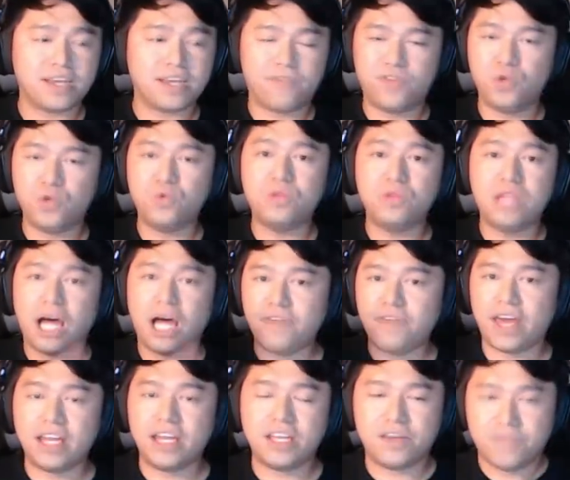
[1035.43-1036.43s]
if you love
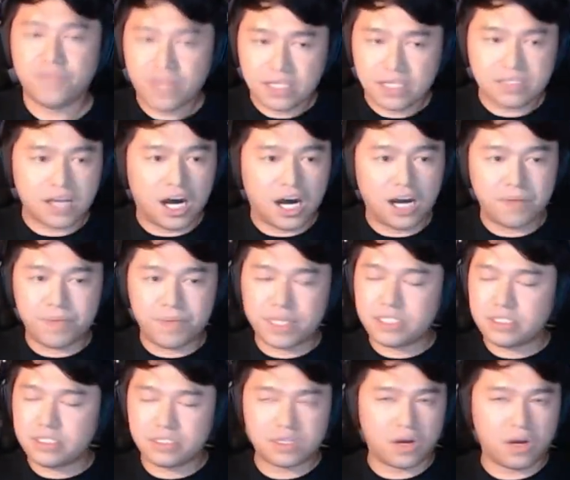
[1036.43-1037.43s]
any of these
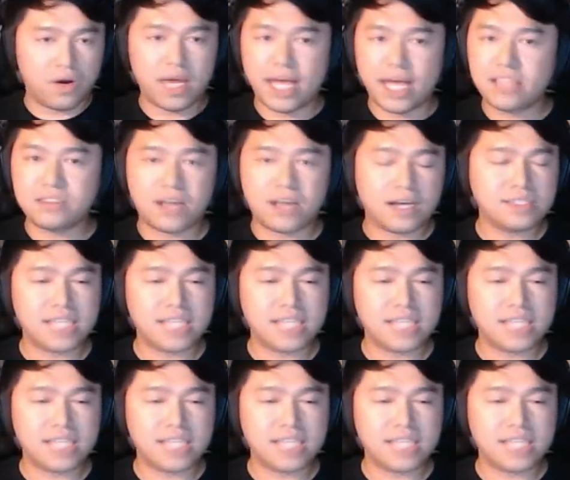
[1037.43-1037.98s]
augments, go ahead and toss